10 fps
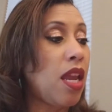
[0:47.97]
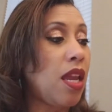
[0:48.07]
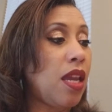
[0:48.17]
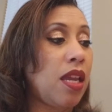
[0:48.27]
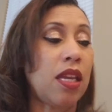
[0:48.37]

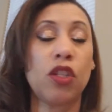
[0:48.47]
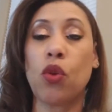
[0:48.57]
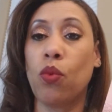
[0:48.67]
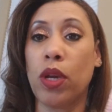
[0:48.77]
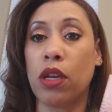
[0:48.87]
And
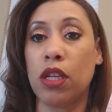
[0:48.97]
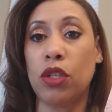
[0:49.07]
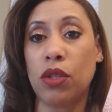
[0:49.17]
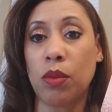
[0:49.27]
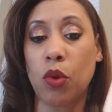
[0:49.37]
we're gonna
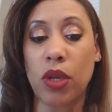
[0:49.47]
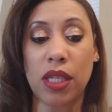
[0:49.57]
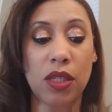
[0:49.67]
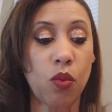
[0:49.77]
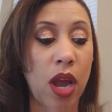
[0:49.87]
do some
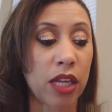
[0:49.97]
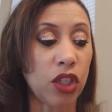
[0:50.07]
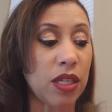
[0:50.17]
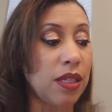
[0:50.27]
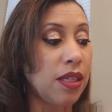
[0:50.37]
quick
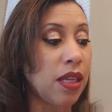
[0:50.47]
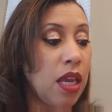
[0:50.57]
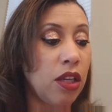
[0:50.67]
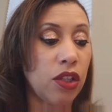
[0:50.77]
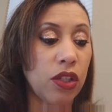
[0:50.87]
swatches
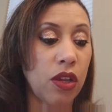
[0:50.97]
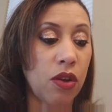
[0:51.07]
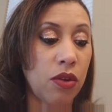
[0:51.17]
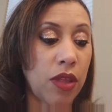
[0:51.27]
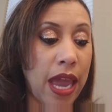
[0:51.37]

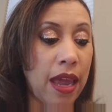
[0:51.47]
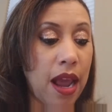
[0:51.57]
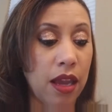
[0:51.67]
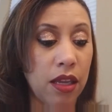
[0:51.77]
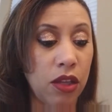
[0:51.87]
so that
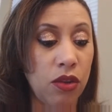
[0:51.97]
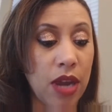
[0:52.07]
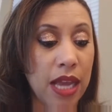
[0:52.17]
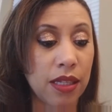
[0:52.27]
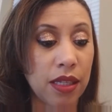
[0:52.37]
you
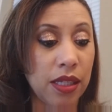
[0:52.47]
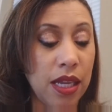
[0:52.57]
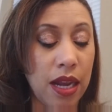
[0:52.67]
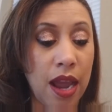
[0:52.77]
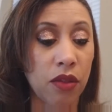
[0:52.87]
guys can
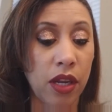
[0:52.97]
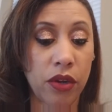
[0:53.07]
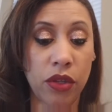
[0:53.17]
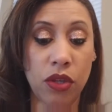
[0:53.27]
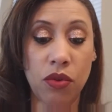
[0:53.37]
see it out there
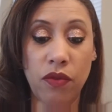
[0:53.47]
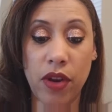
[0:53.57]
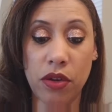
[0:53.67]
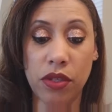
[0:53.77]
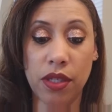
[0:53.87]
in the
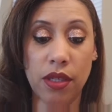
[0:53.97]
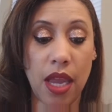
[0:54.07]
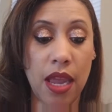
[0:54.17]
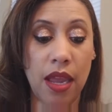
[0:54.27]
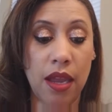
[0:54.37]
universe
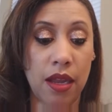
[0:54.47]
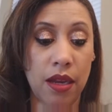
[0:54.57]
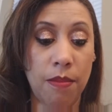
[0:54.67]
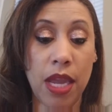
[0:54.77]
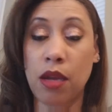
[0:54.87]

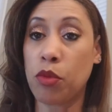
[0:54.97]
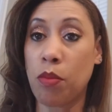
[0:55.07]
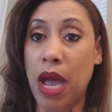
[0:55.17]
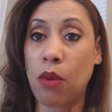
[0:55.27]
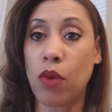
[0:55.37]
and make up your
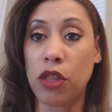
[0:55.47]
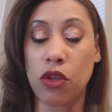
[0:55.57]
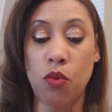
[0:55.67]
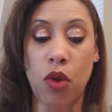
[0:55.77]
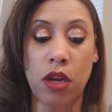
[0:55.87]
mind whether
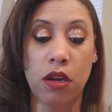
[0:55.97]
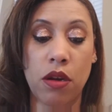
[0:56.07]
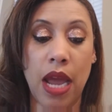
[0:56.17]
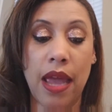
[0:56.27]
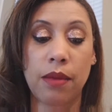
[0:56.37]
you want it or
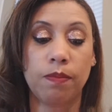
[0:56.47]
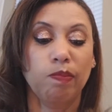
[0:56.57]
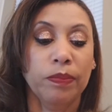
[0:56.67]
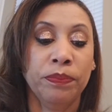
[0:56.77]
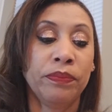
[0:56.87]
not.
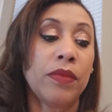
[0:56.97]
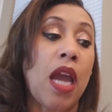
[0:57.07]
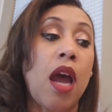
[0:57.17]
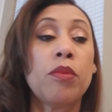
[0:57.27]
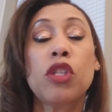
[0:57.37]

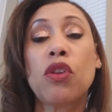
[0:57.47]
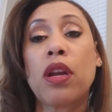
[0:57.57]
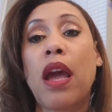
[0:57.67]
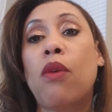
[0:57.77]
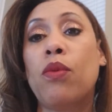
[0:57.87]
Now I'm gonna
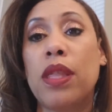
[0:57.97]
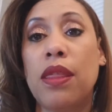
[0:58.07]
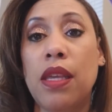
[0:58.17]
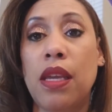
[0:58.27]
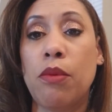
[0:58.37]
start out
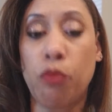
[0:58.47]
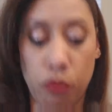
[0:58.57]
with the,